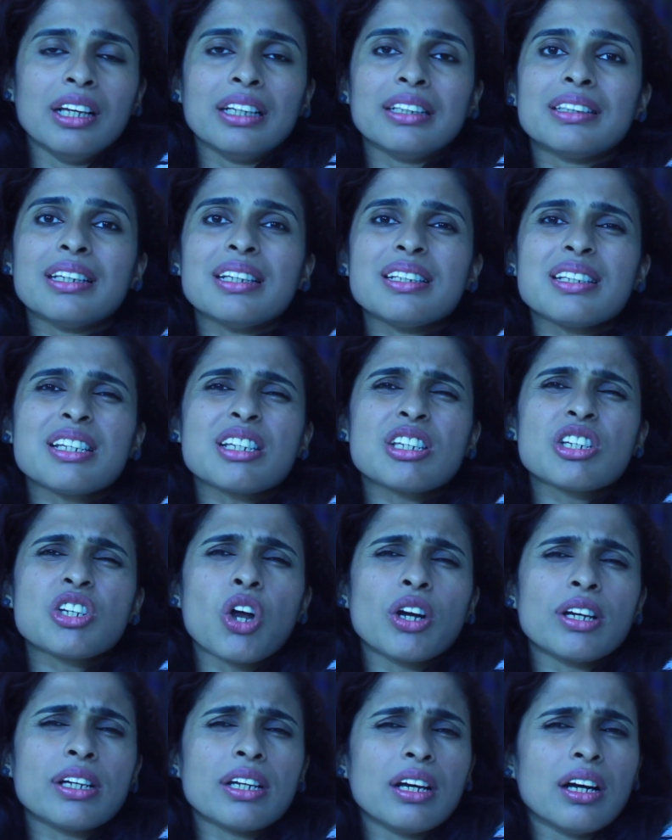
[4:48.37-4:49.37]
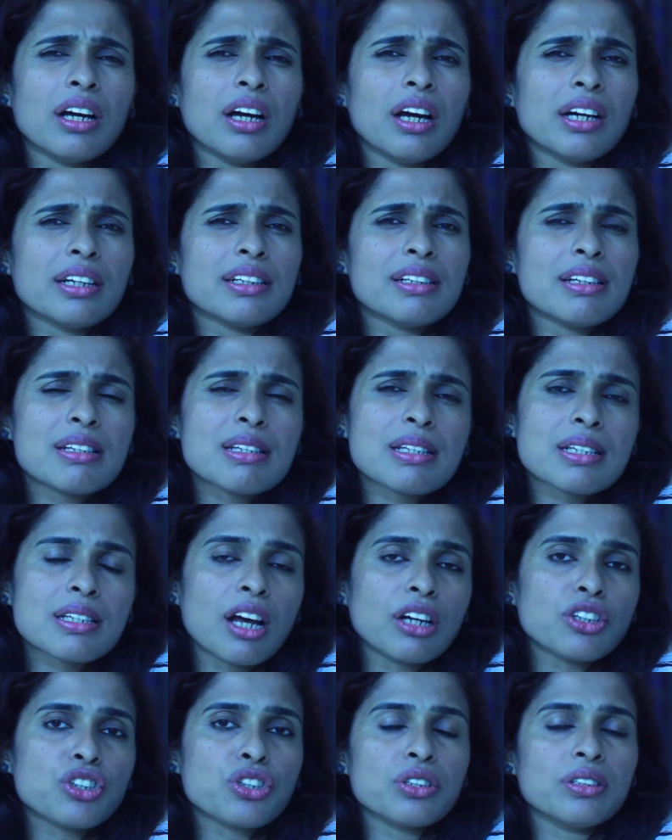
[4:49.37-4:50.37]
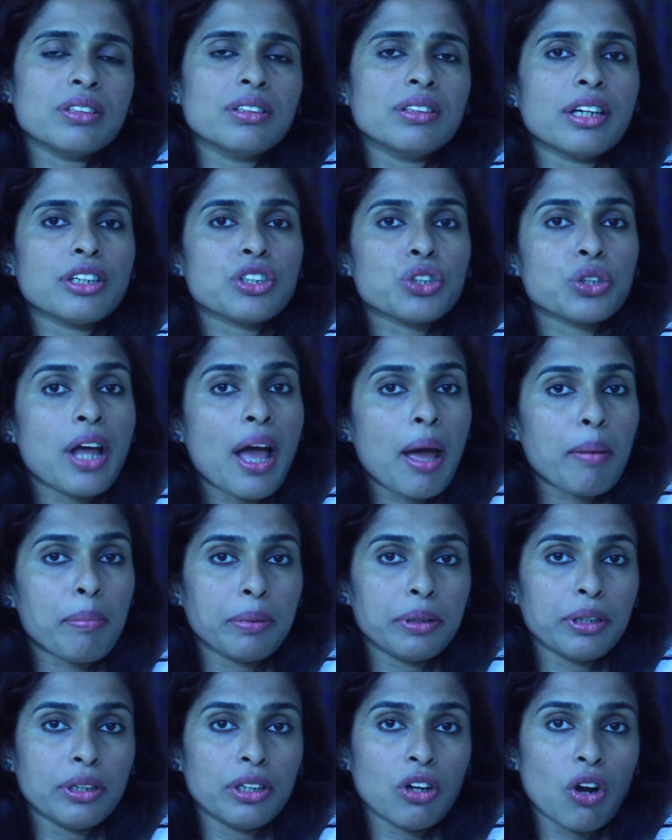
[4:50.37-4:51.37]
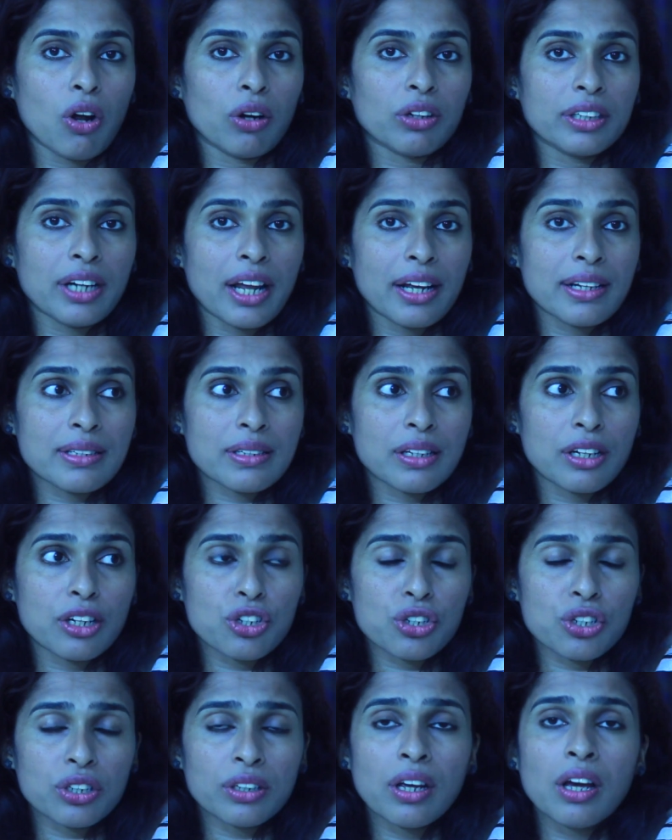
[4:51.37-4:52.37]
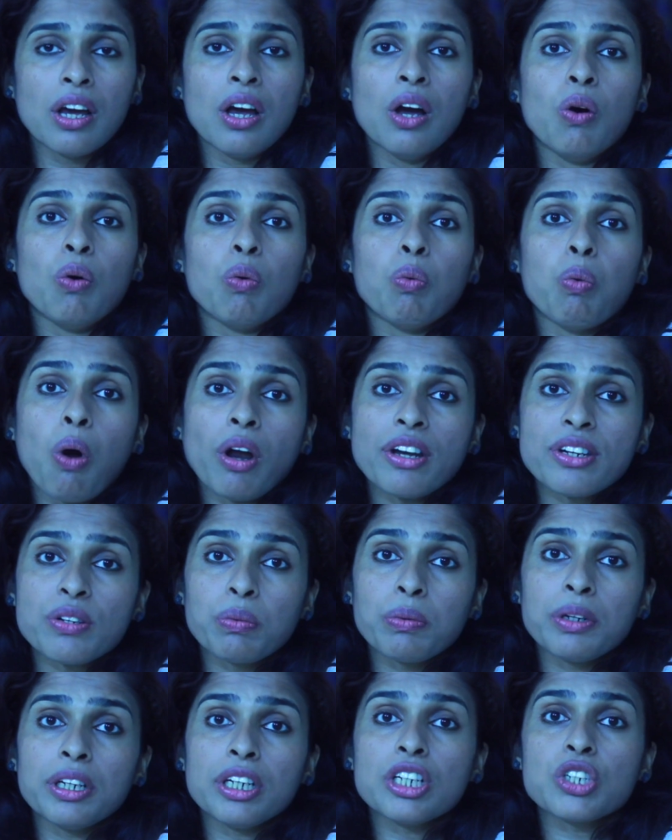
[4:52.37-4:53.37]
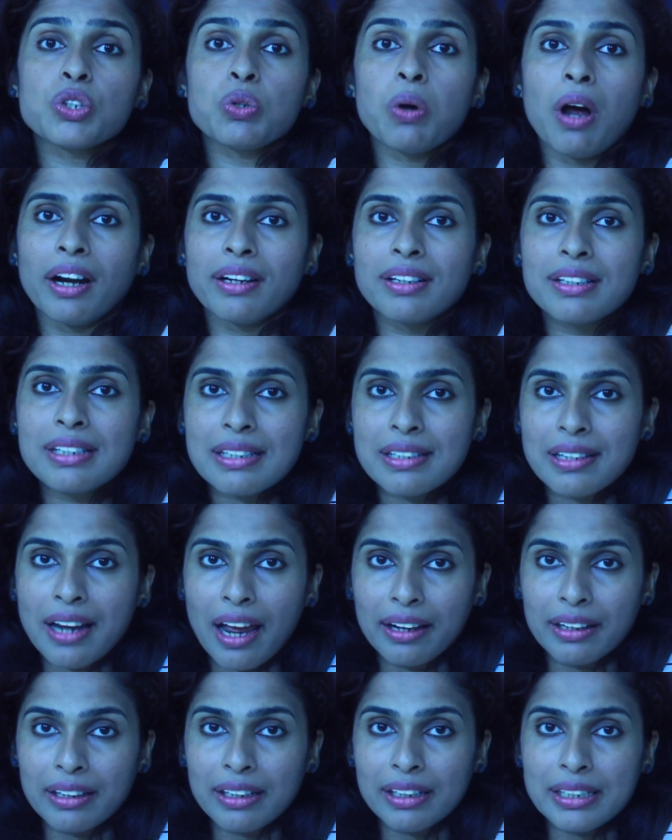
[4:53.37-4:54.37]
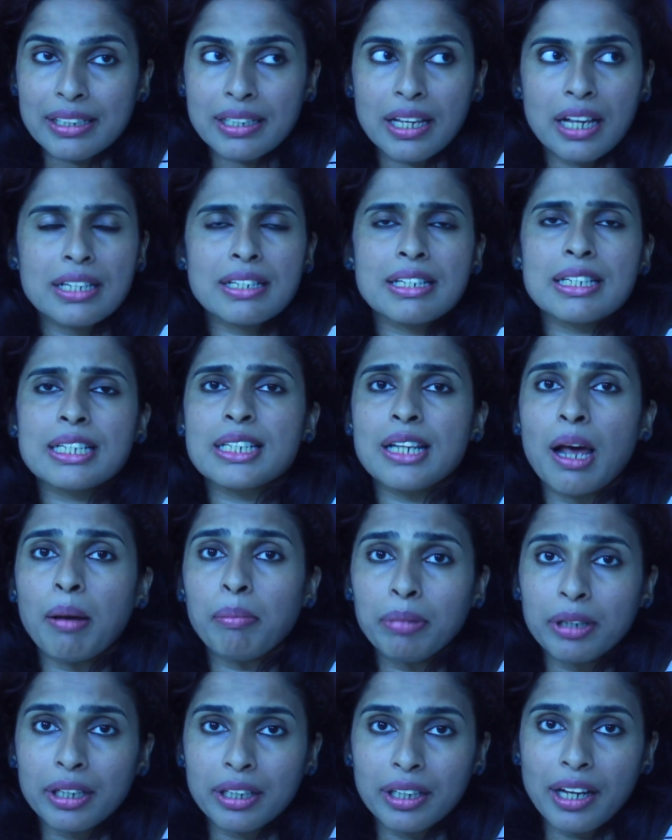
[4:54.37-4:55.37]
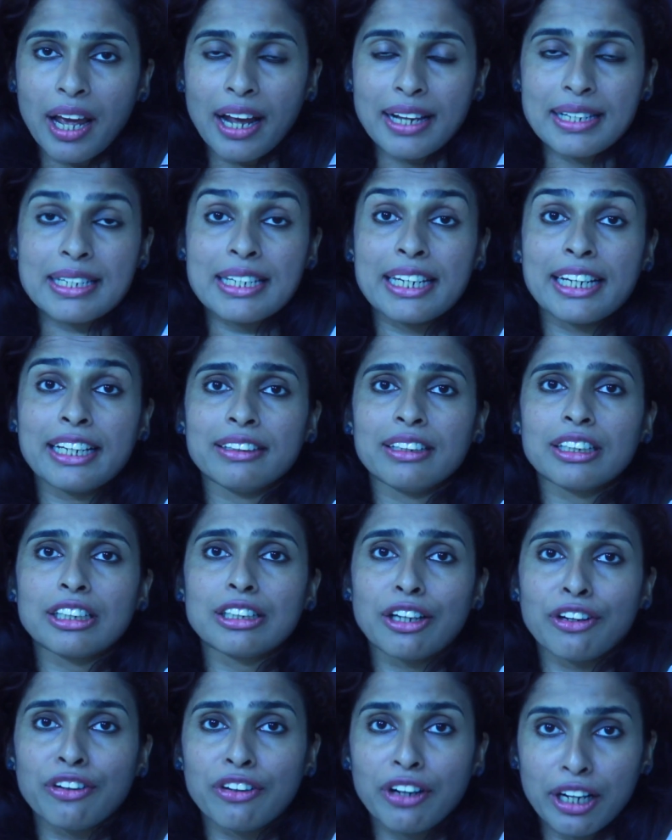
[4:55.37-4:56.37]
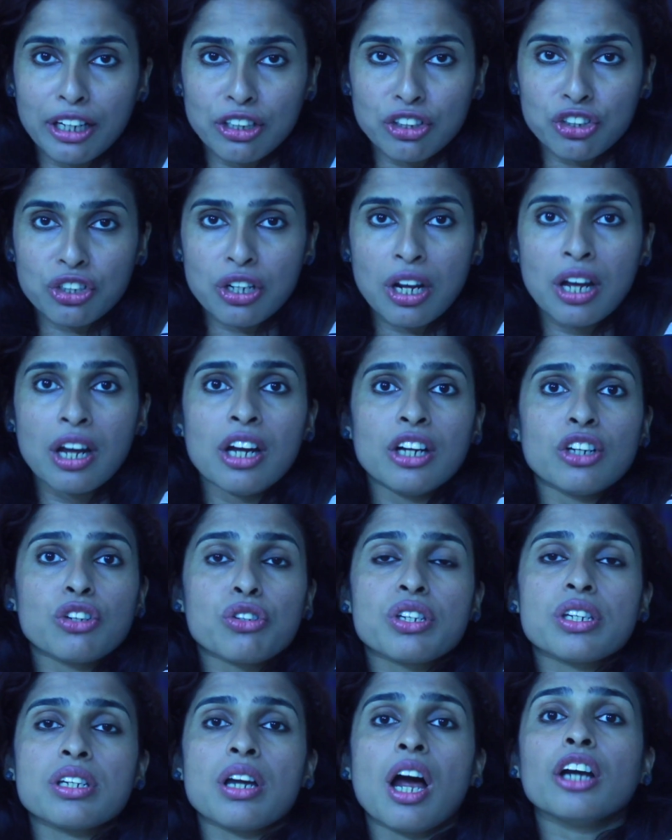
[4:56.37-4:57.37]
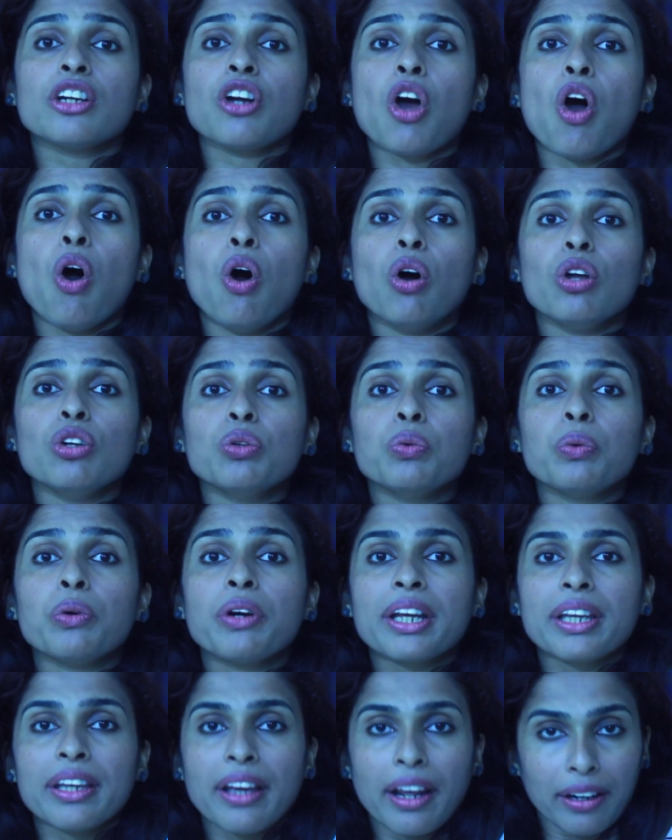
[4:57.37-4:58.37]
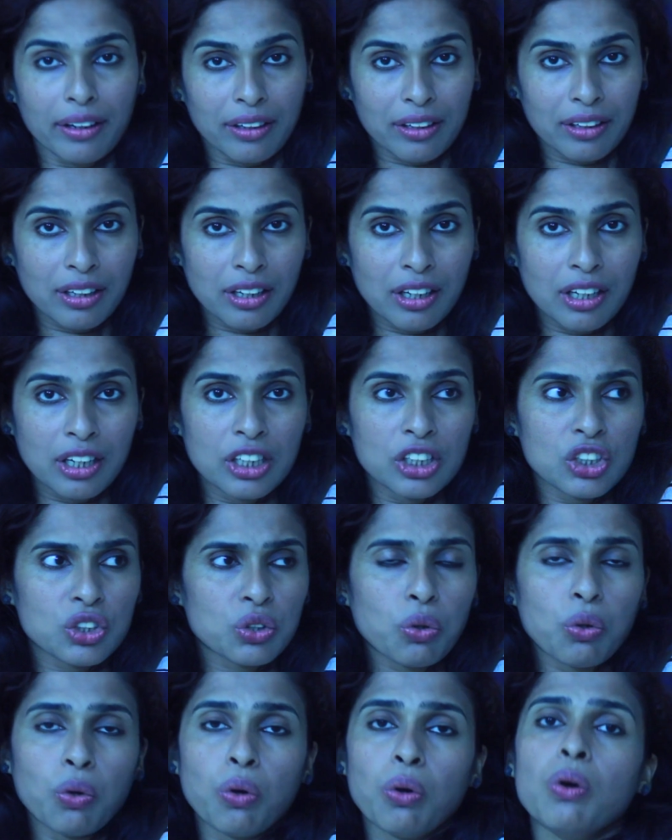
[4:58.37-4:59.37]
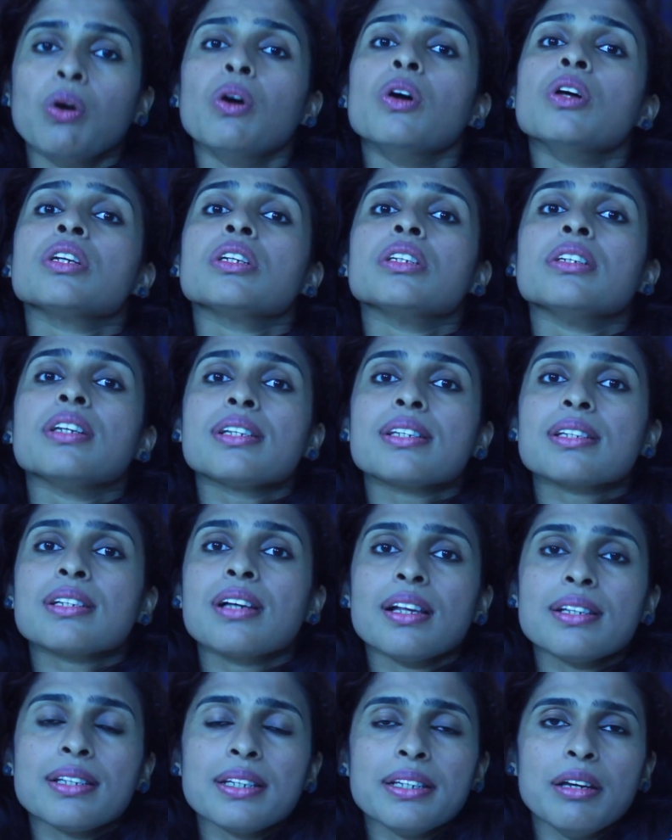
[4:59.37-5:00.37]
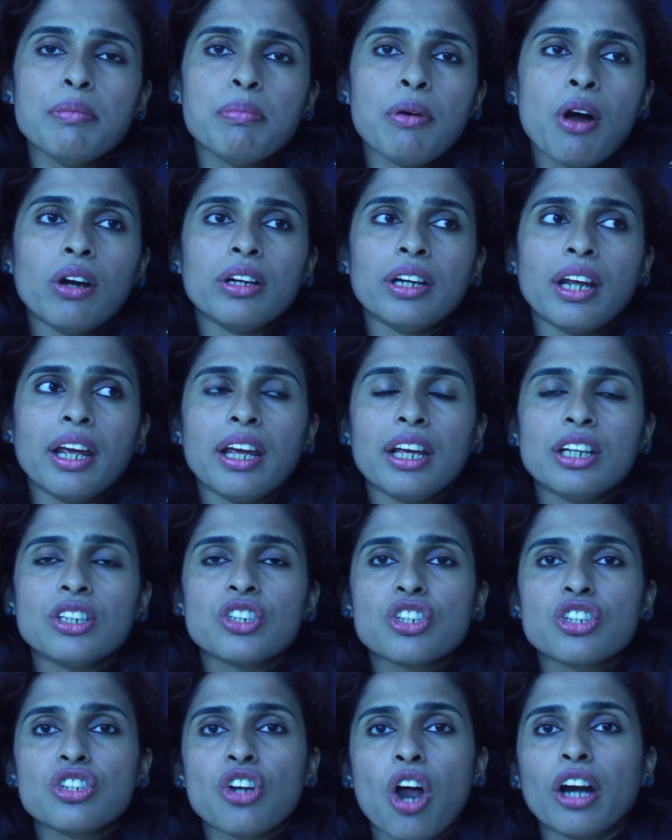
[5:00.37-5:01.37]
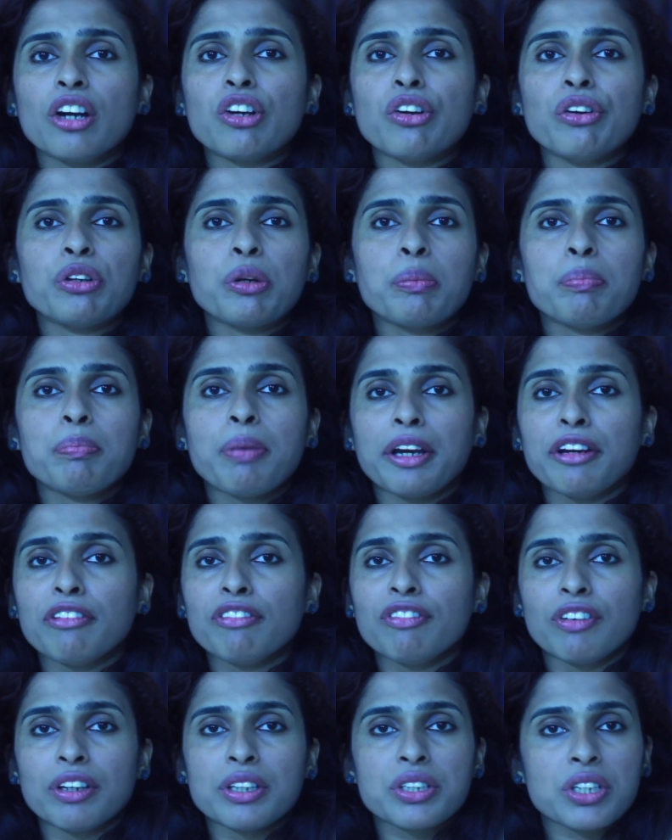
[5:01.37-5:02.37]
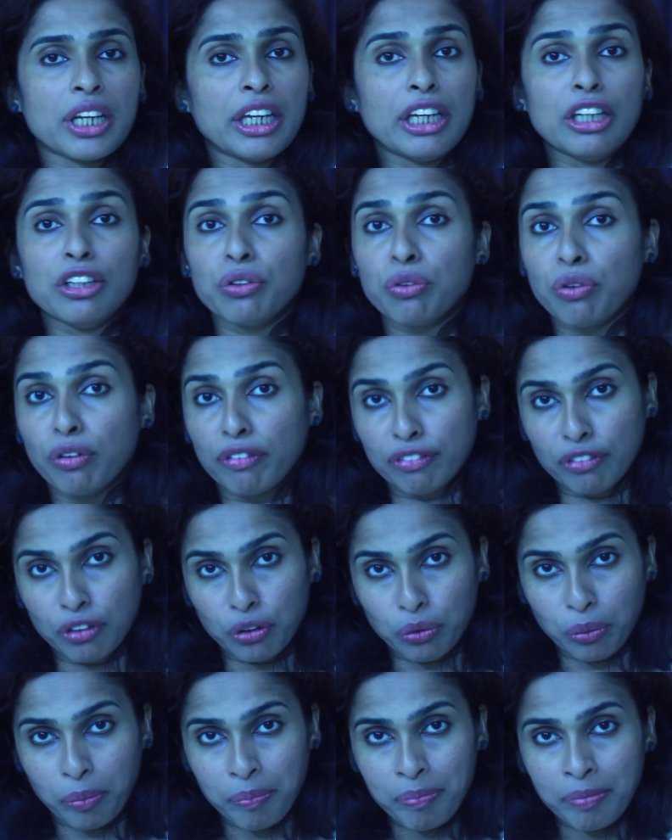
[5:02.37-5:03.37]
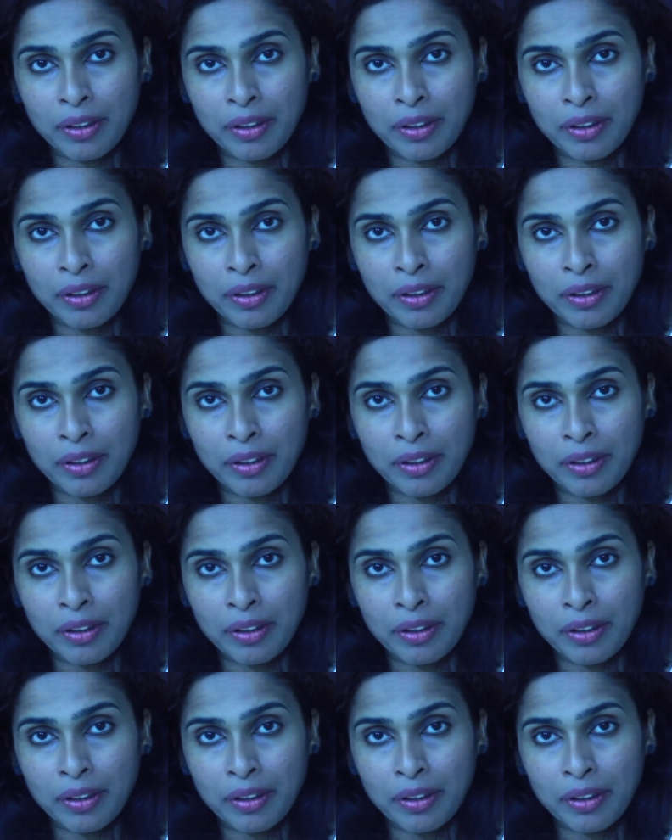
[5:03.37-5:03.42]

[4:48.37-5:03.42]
This is not a discussion that should happen in an organization. What we need to understand is somebody has taken the courage to start all over again. So discussing about age is not going to benefit either of you.